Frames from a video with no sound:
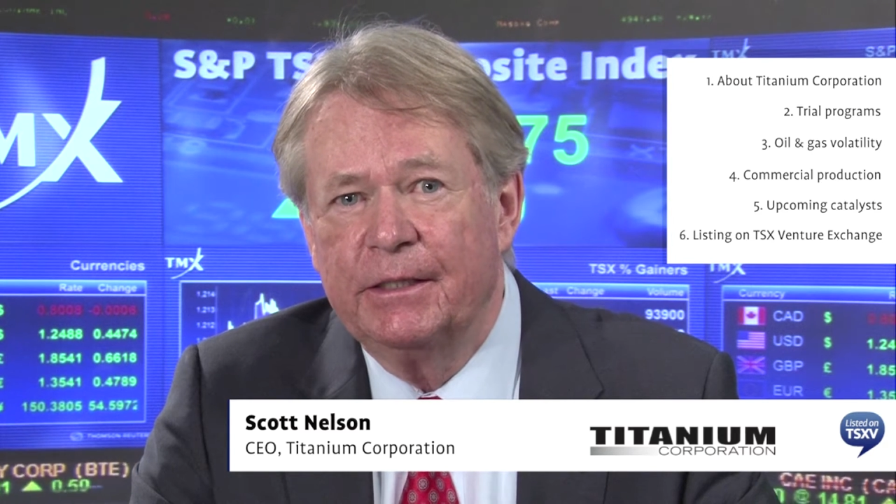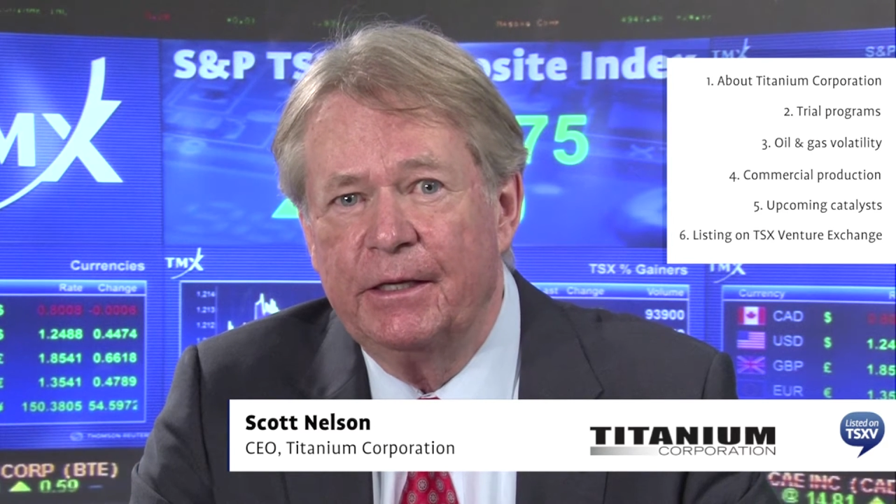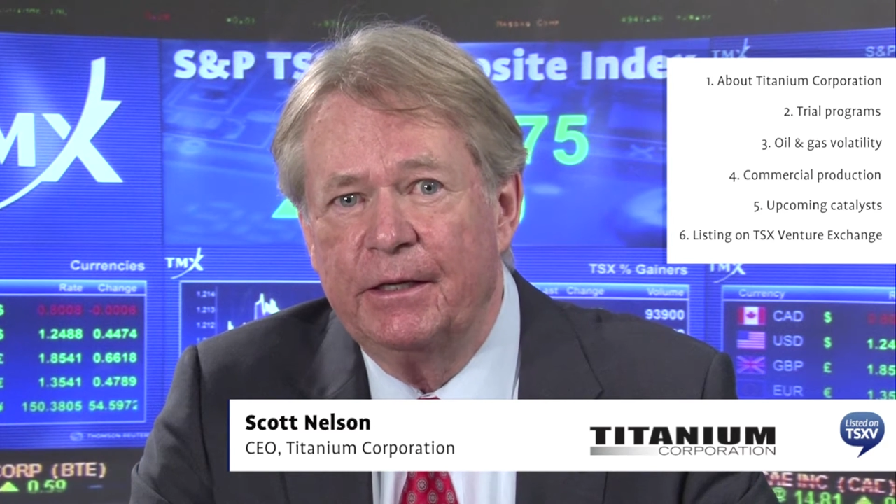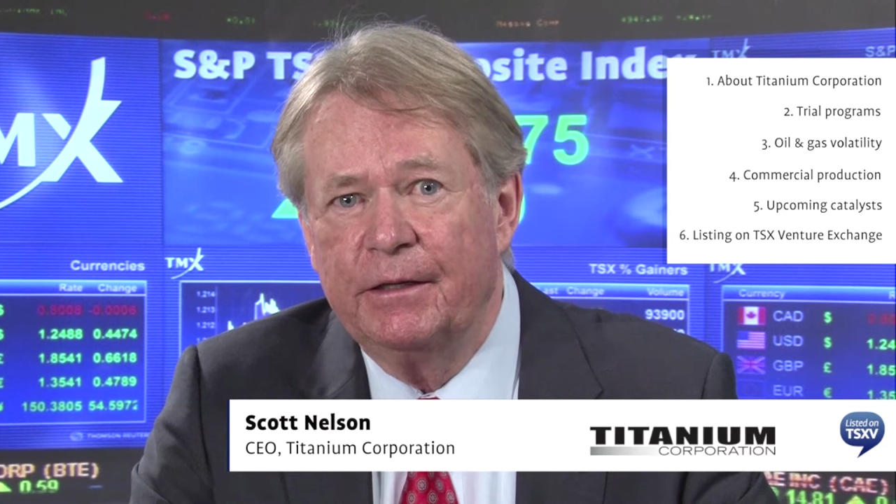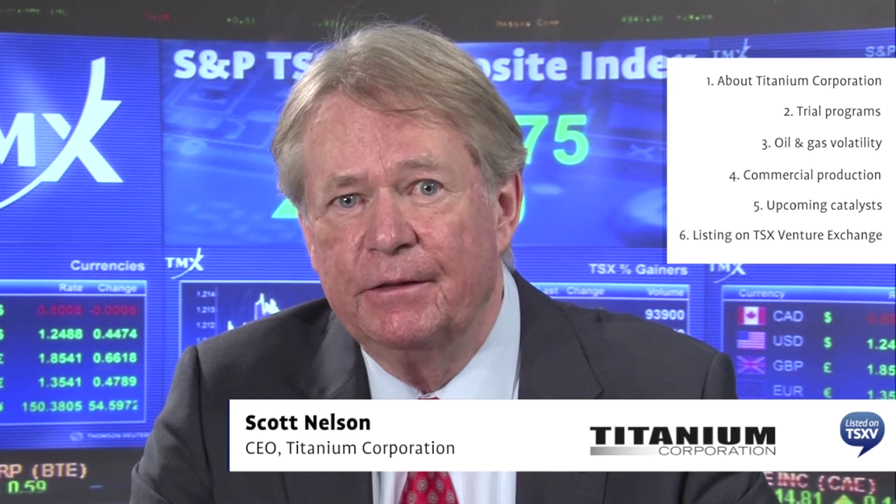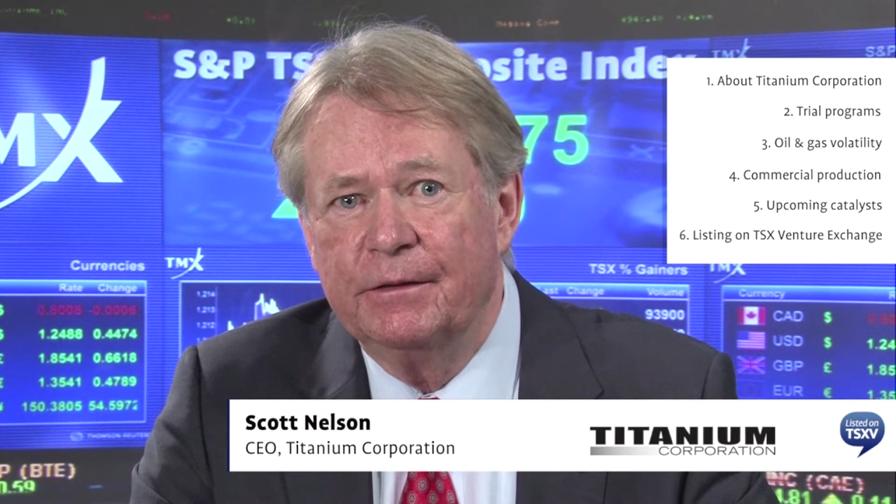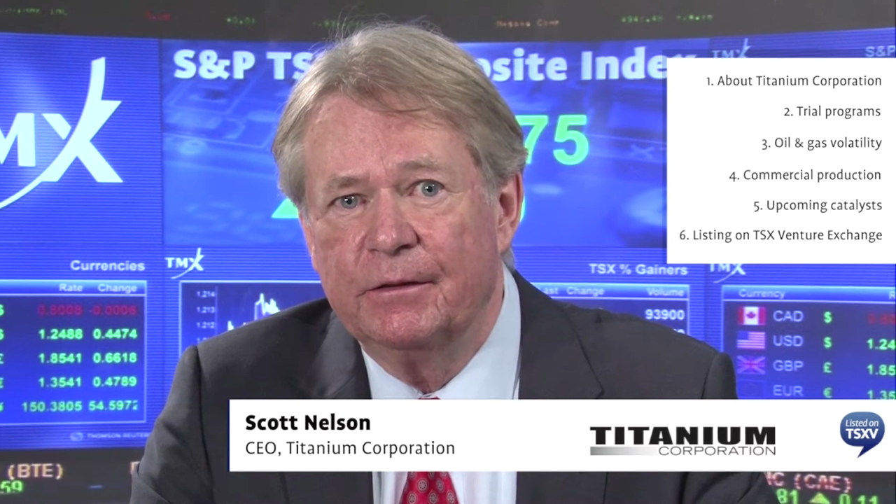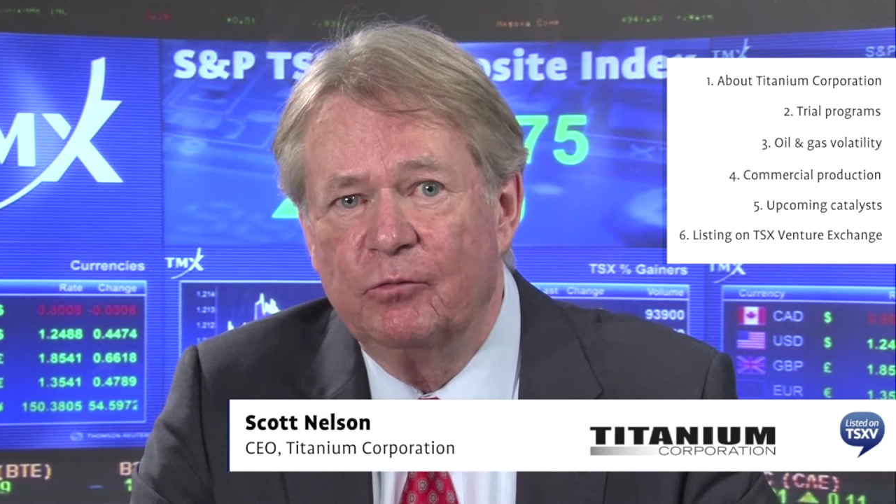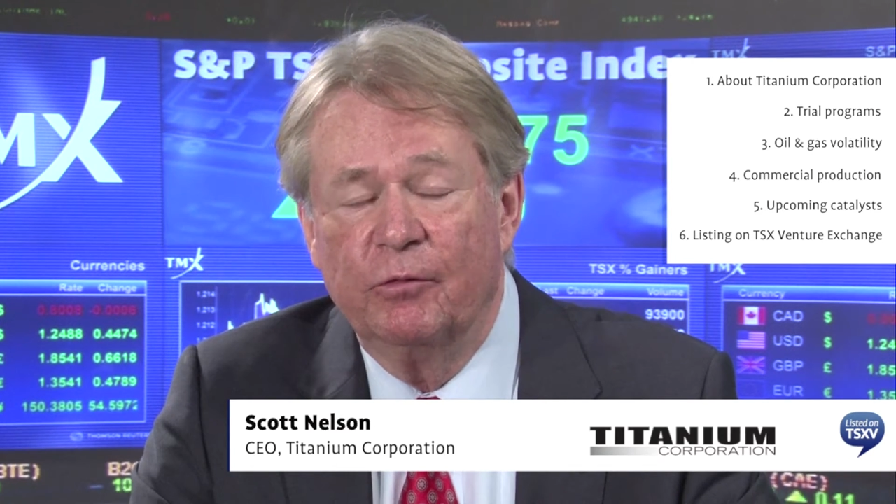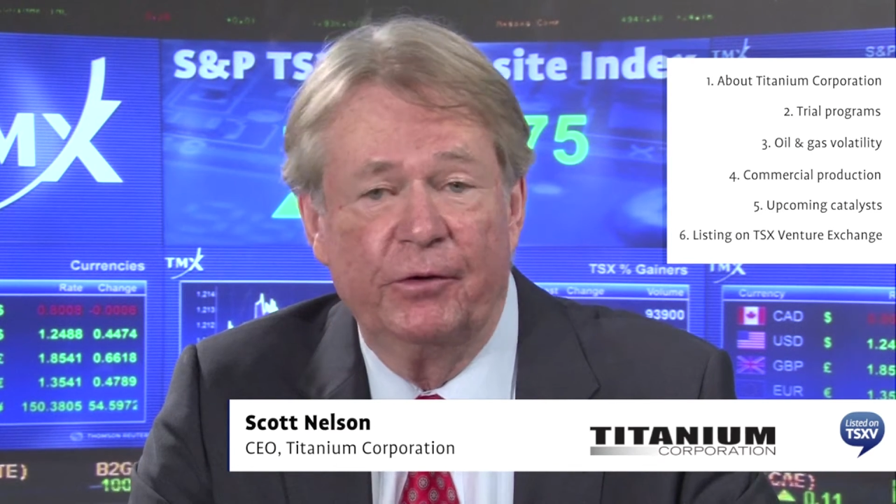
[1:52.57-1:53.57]

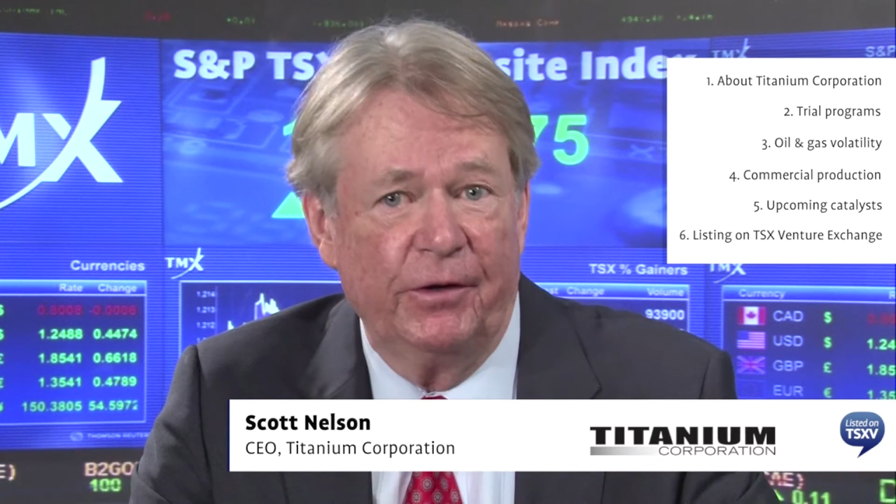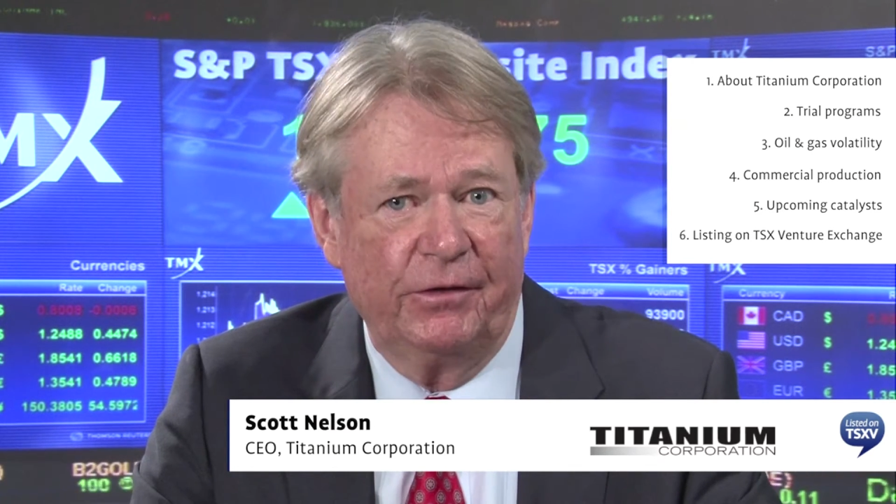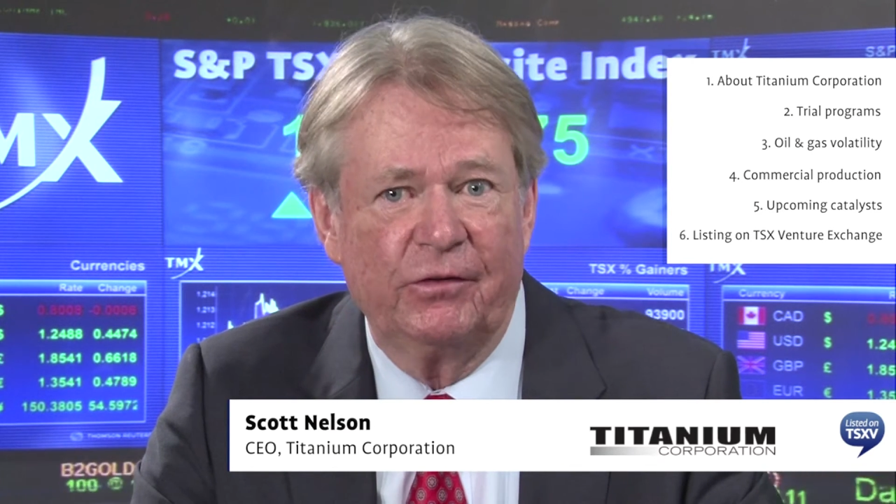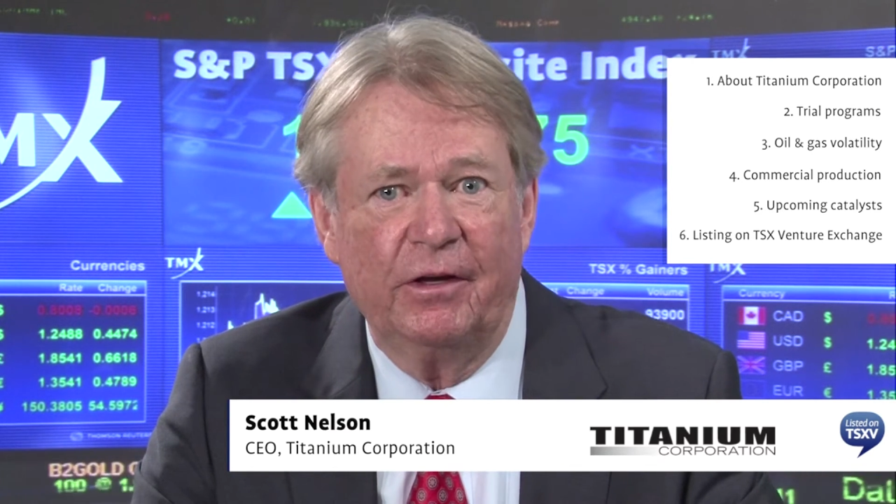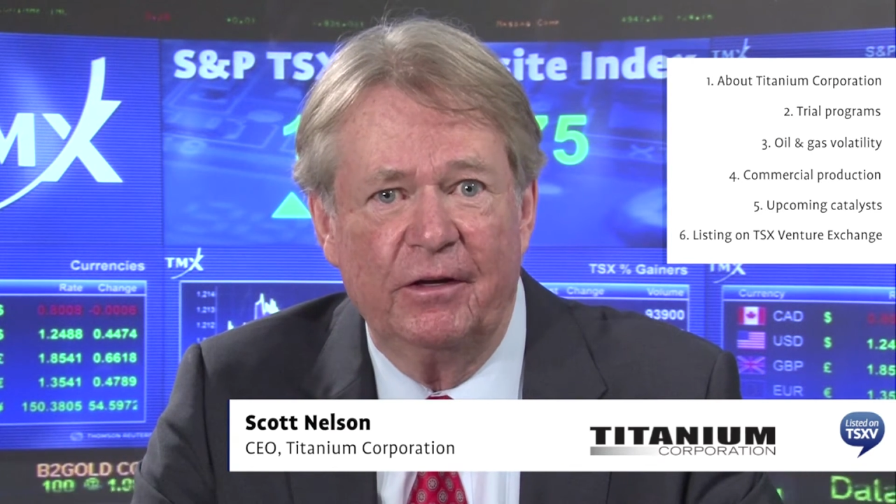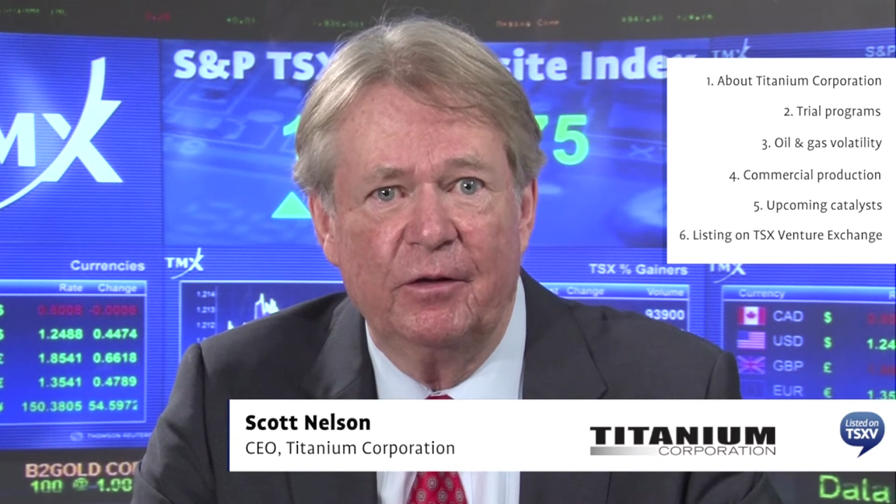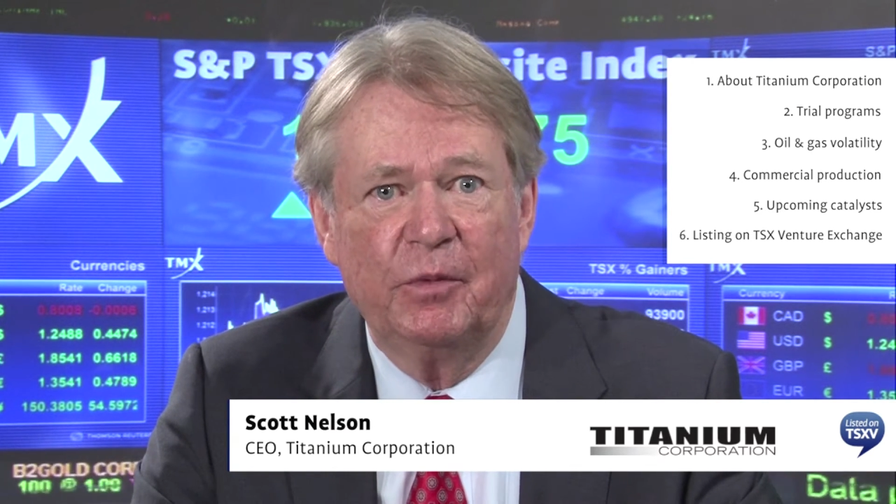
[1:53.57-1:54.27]
And we're very excited